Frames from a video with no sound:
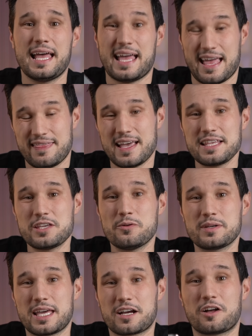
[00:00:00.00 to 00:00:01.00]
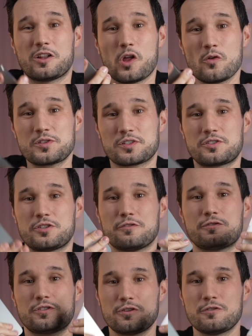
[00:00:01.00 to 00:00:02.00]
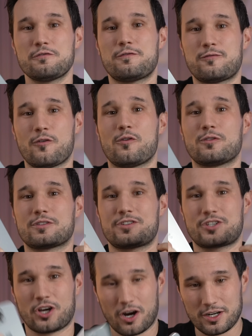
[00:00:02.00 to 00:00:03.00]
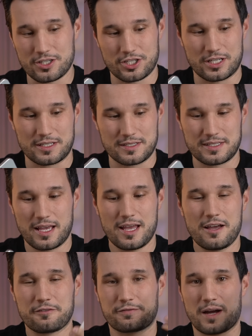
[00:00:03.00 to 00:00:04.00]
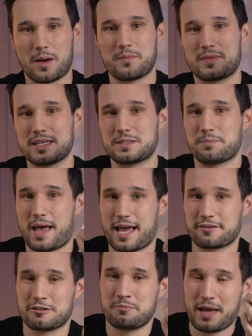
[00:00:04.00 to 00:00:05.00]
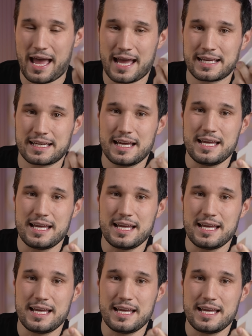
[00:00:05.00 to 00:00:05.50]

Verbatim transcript: and then you will get closer to two full charges from this battery pack